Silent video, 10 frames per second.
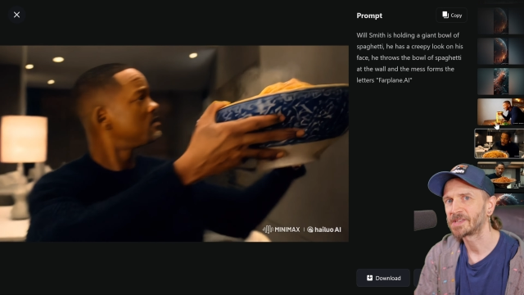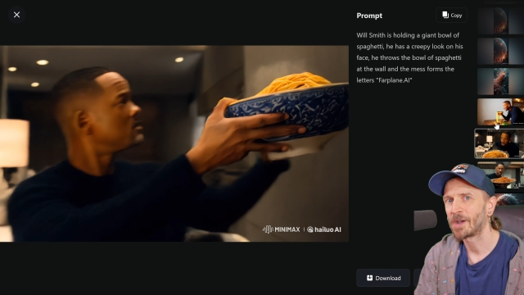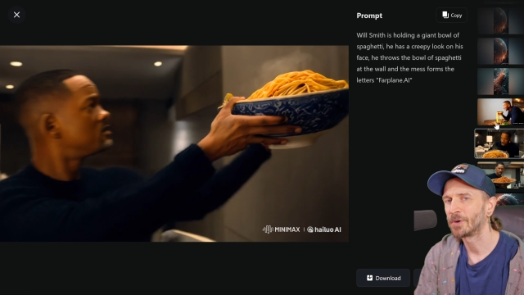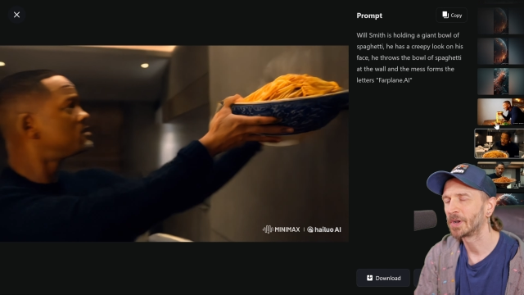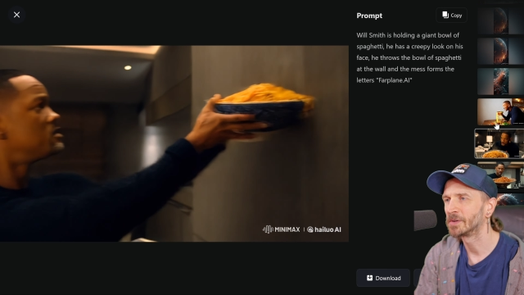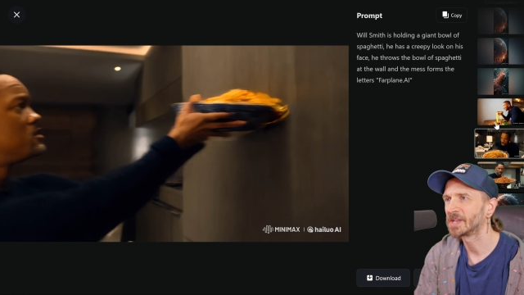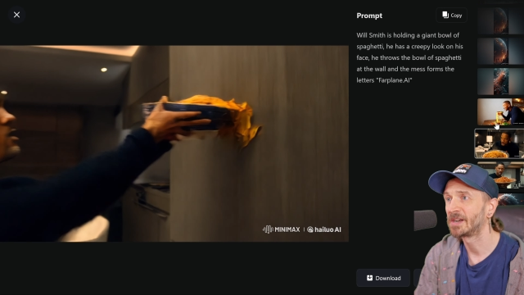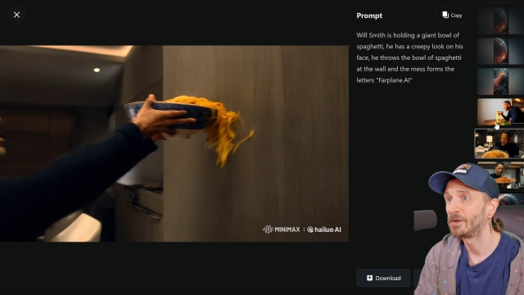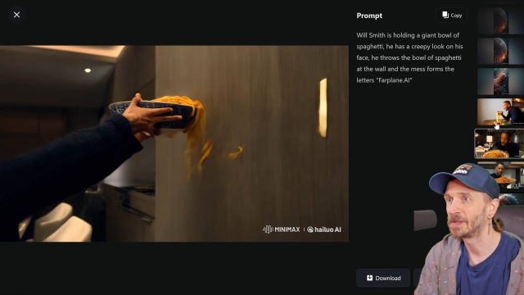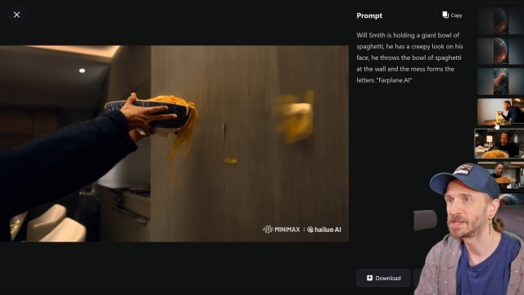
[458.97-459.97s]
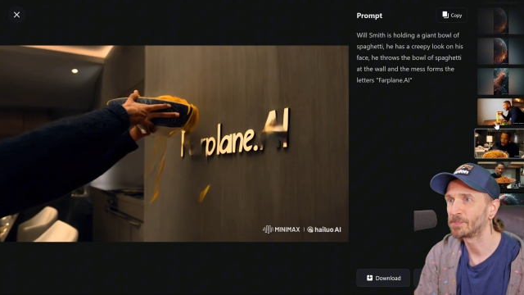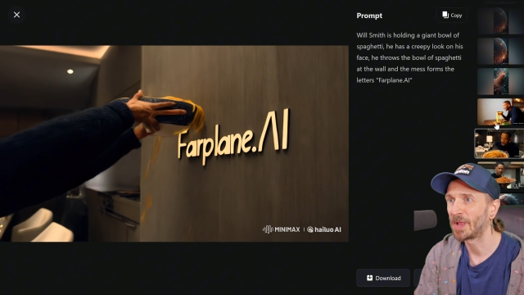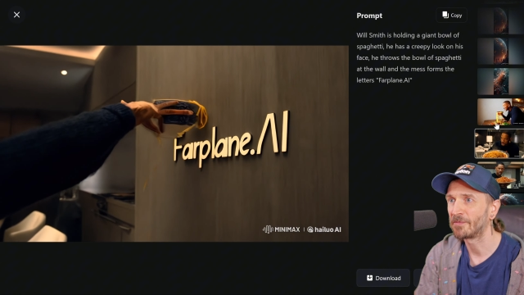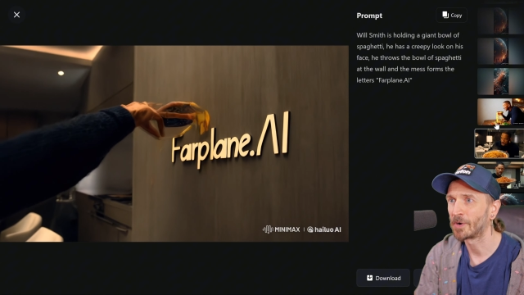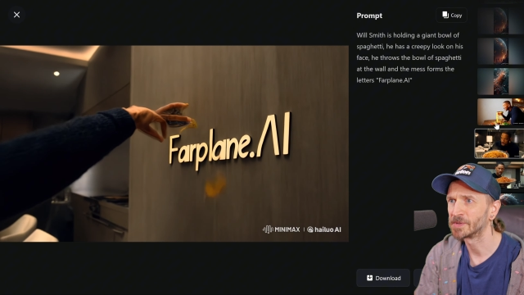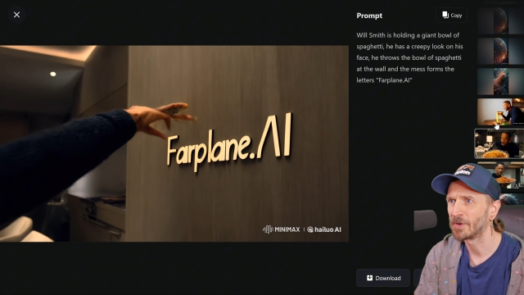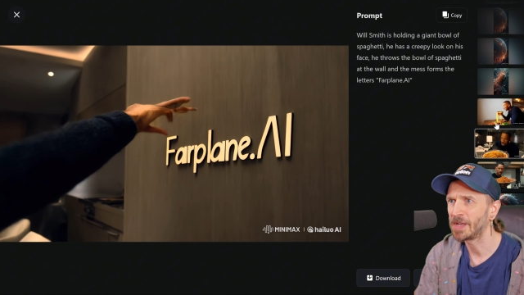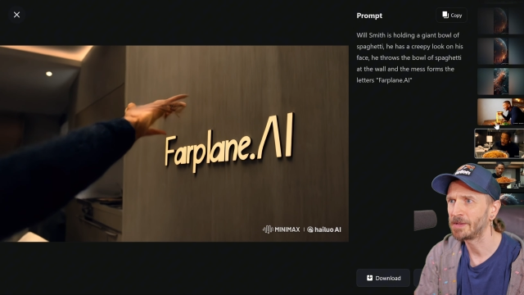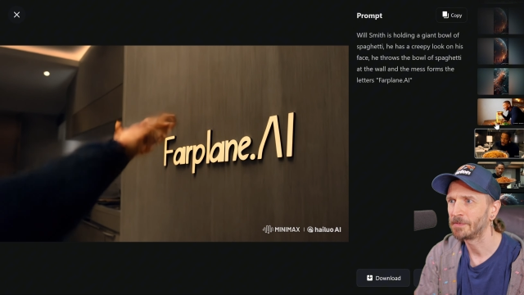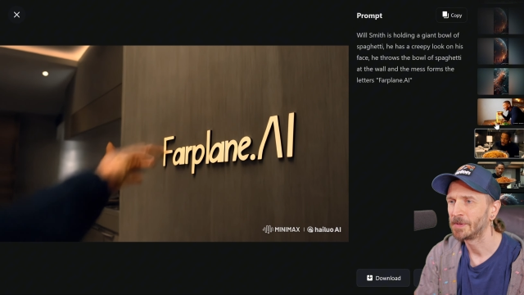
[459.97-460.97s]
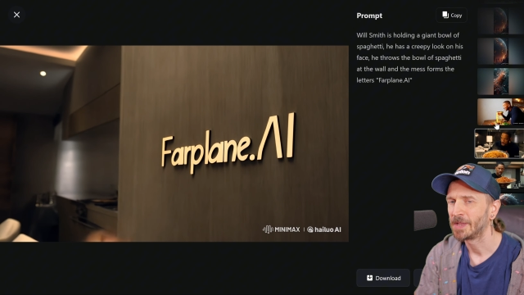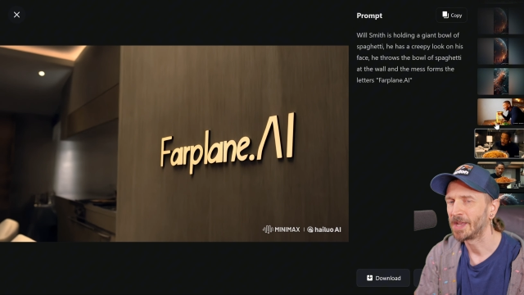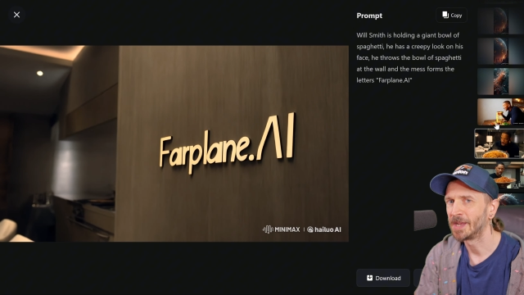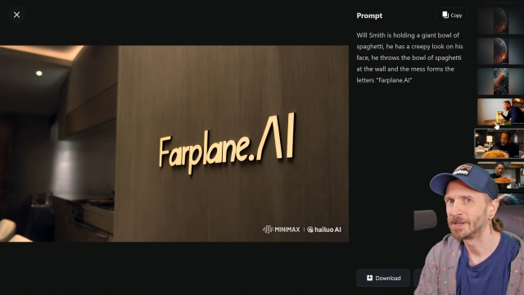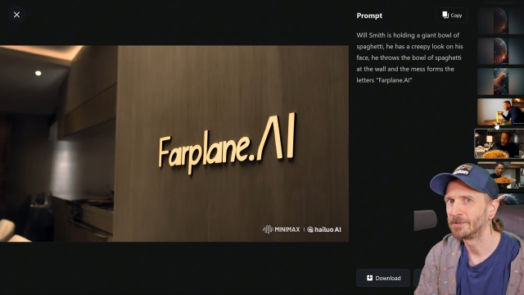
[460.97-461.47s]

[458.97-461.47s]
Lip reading: how it goes on all of these platforms, right? And